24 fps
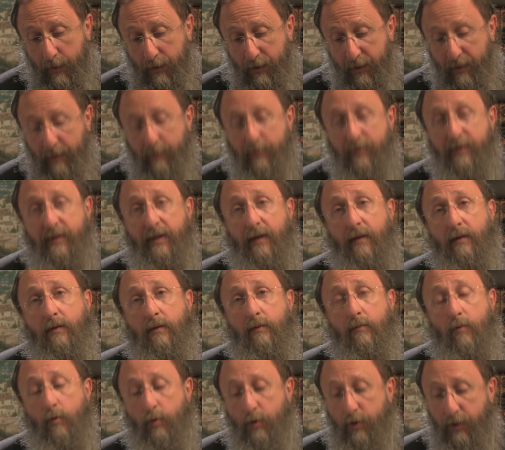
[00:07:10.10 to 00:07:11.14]
Hashem said
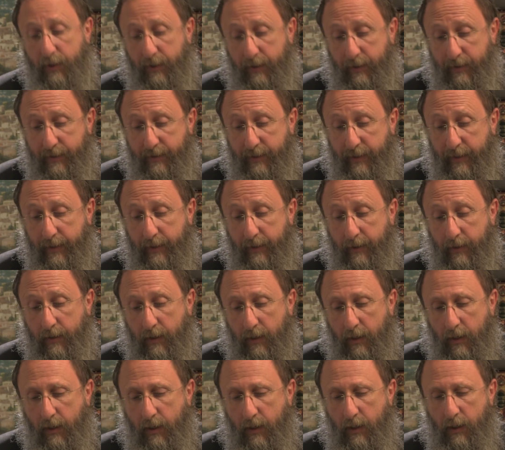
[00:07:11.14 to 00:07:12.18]
to Moshe, saying,
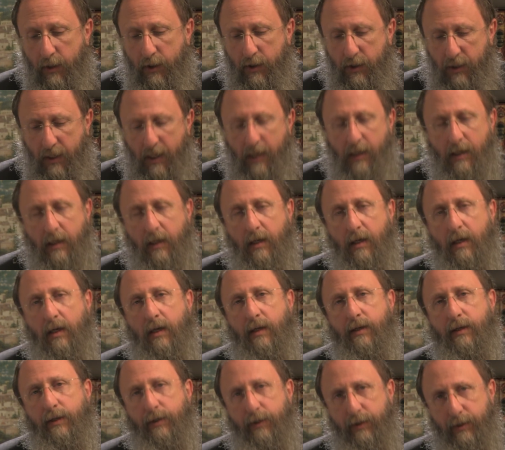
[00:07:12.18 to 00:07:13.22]
Shlach lecha
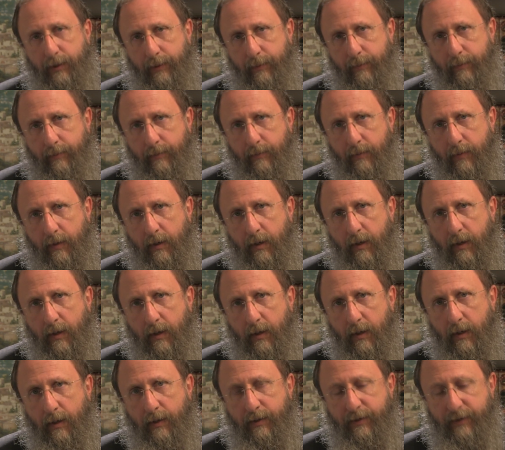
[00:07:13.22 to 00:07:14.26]
anashim,
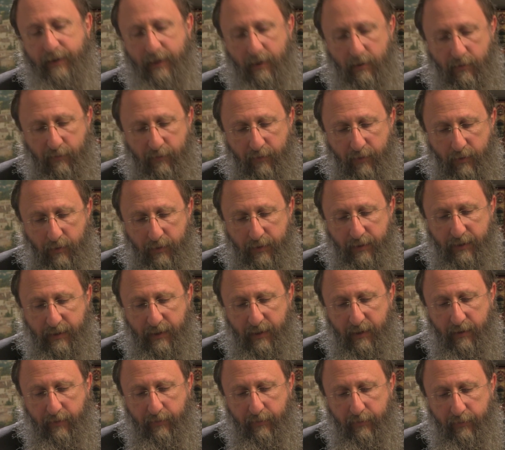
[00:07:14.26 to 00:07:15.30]
send for
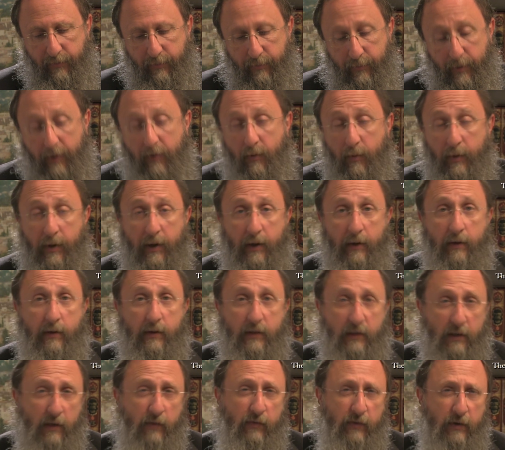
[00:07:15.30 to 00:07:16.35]
yourself, by the way,
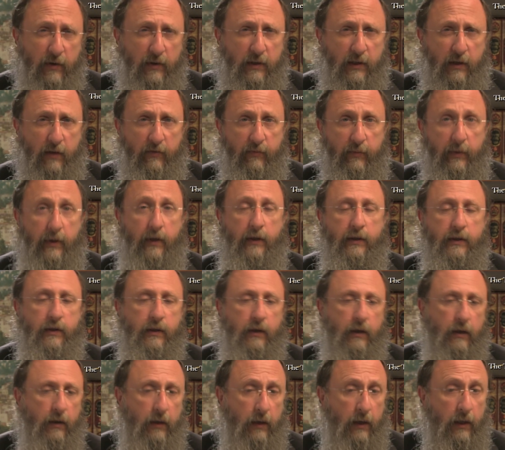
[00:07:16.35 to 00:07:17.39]
send for yourself means
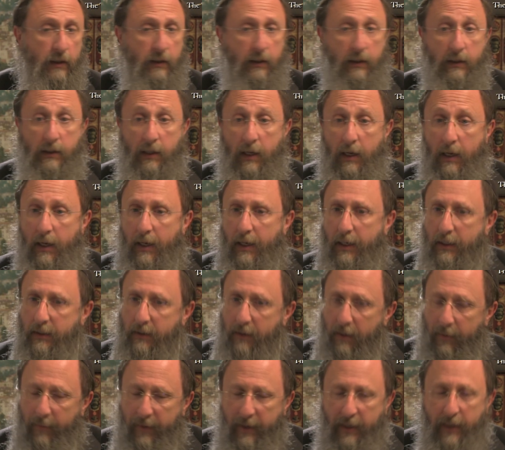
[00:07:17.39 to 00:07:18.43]
God says, it's
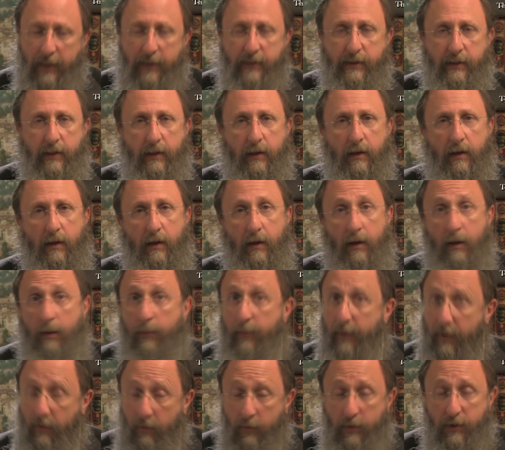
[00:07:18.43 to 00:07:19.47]
not my idea,
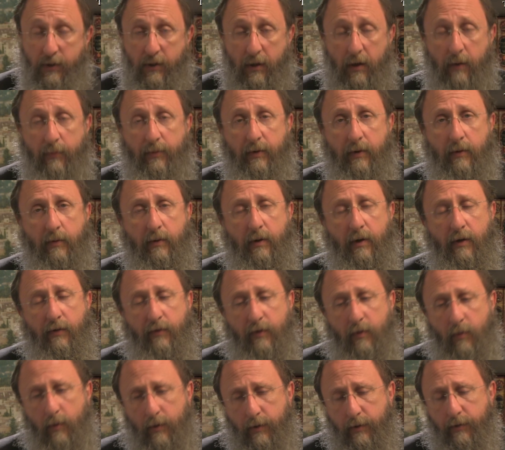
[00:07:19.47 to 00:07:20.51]
but I won't stop you.
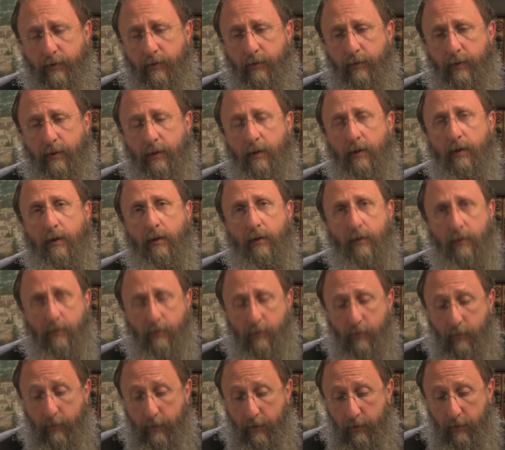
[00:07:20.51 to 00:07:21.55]
If you want to do it,
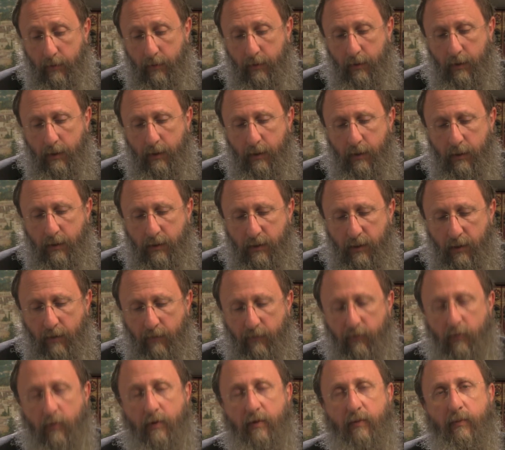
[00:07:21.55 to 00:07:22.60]
do it.
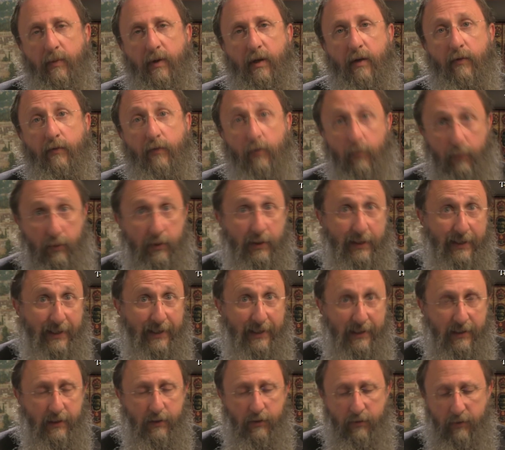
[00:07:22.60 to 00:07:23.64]
Send forth men, if you
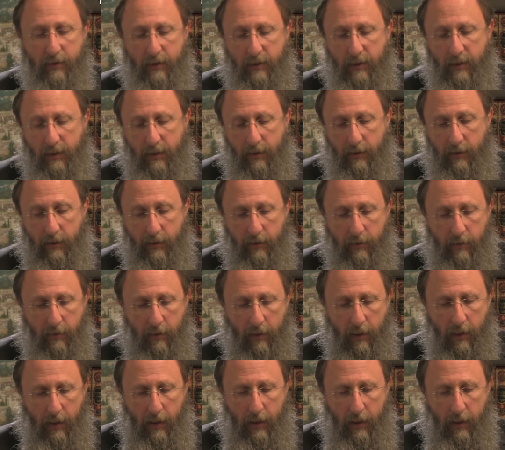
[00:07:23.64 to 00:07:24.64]
please, it's translated here,